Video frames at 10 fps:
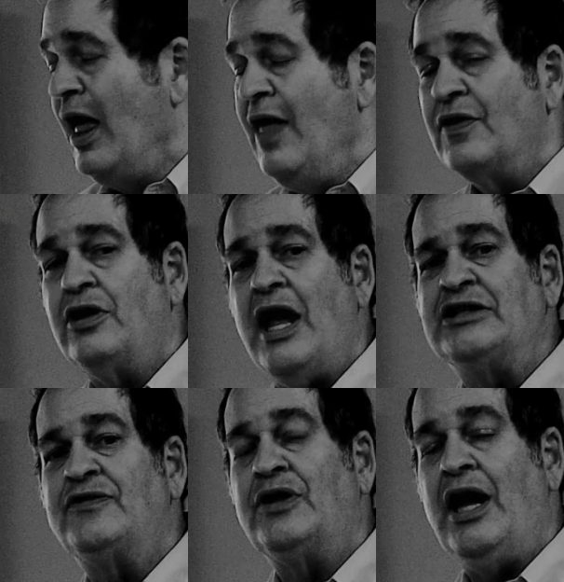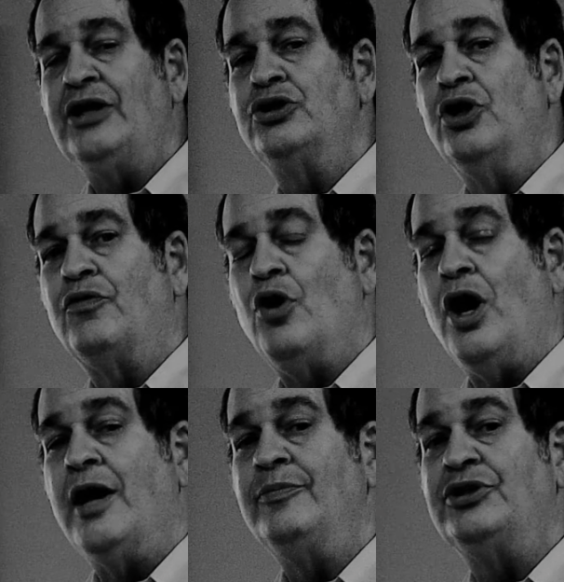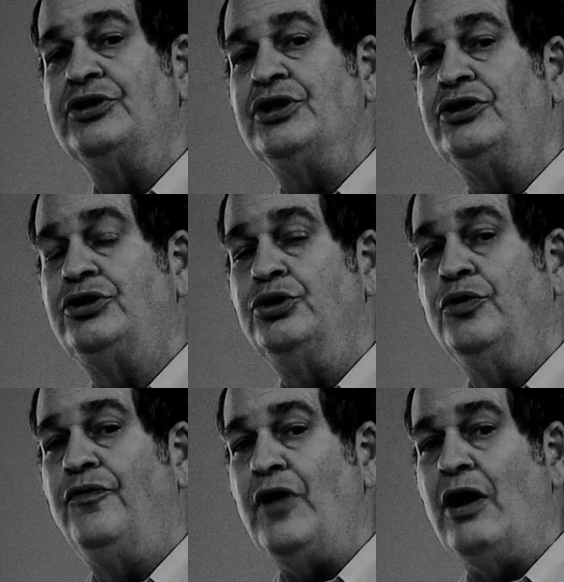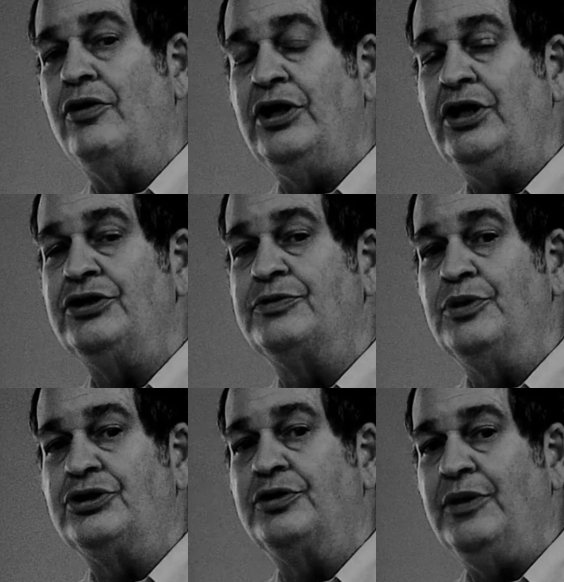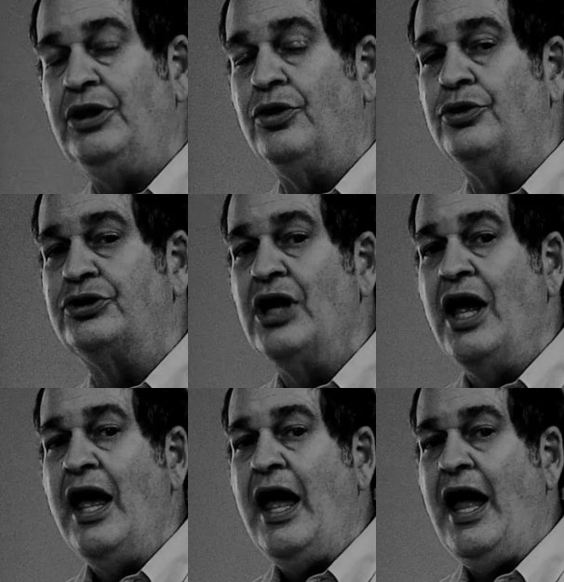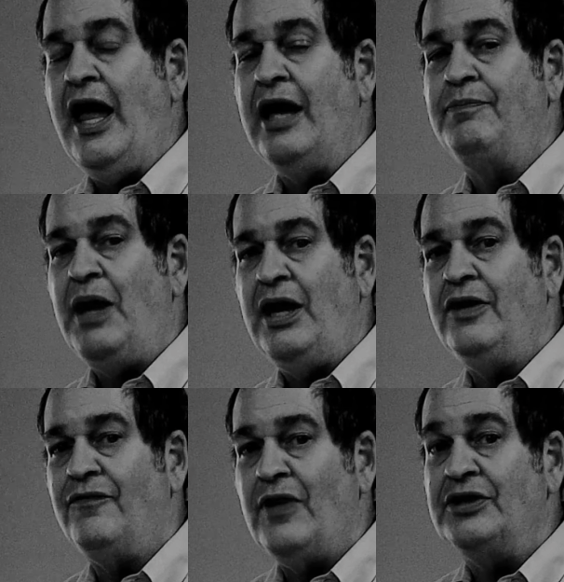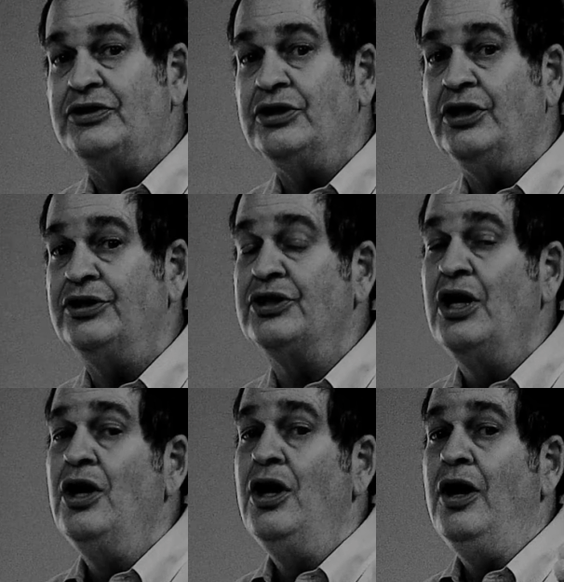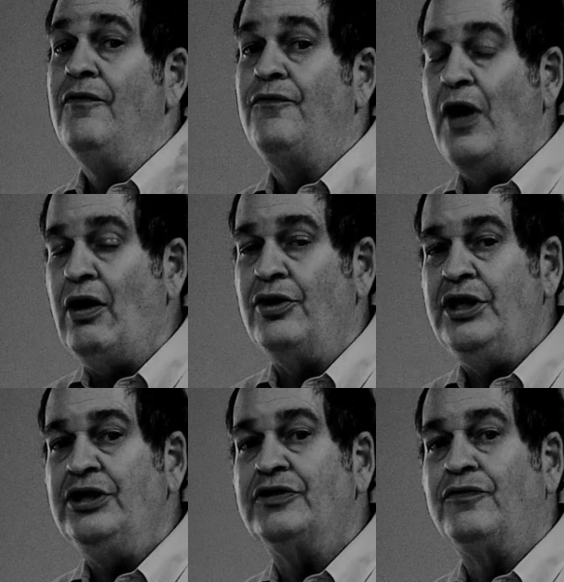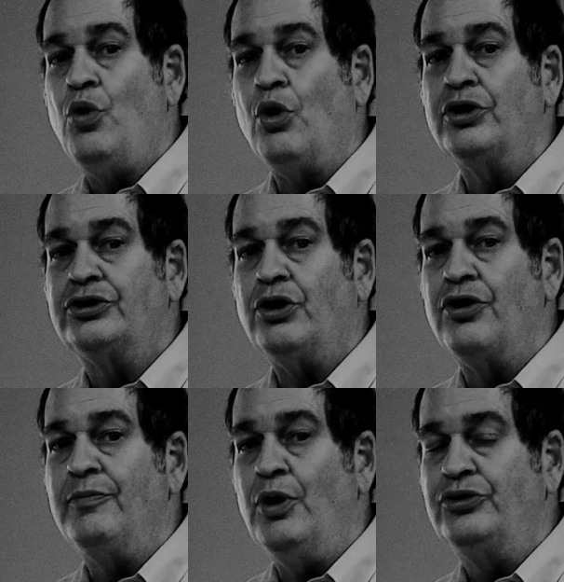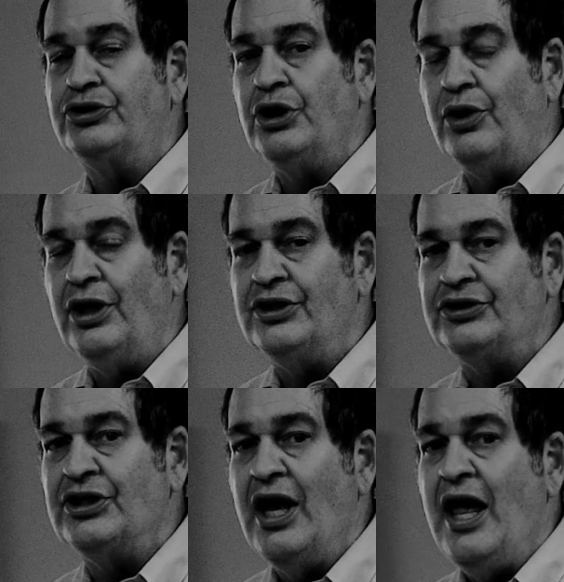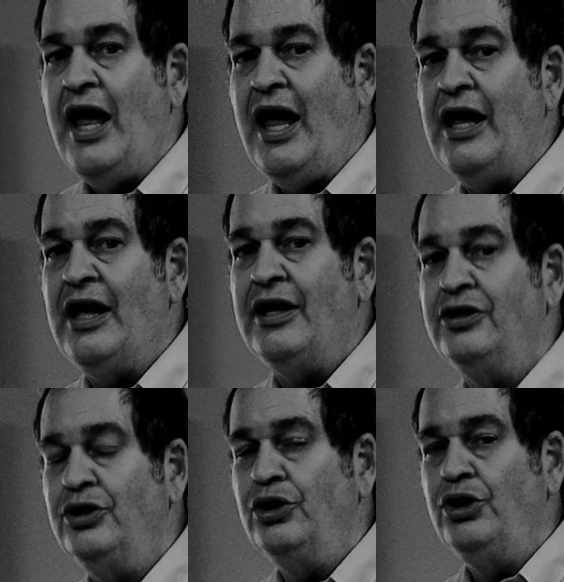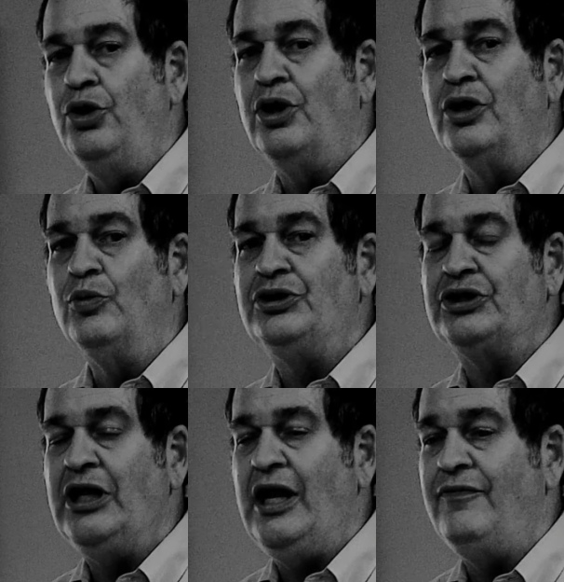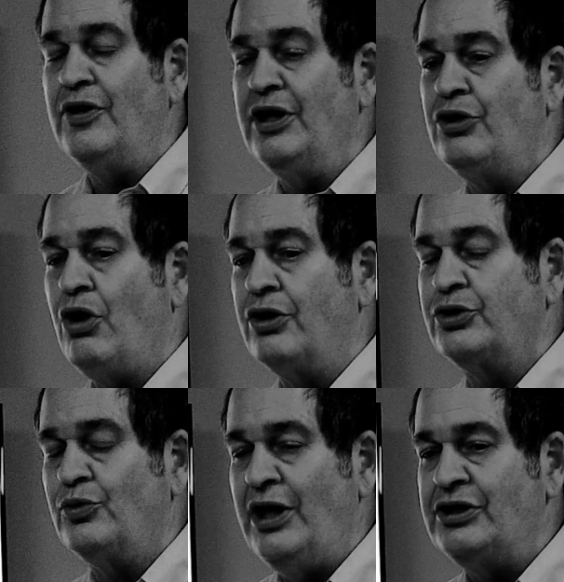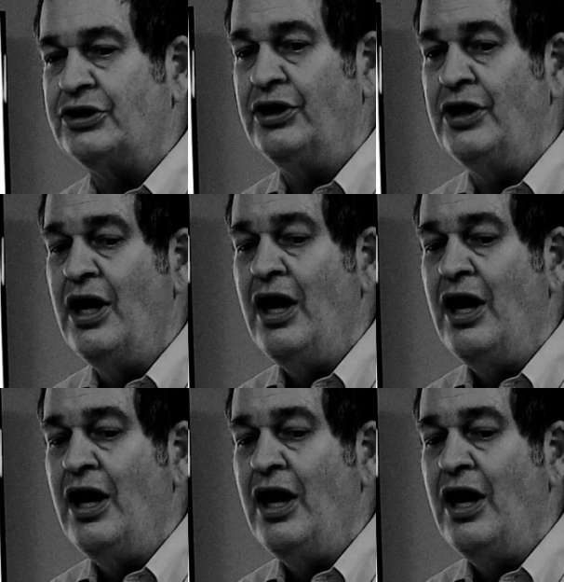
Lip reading: The classification of crimes is into felonies, misdemeanors, and petty offenses. Felonies, of course, are the most serious, and you can receive incarceration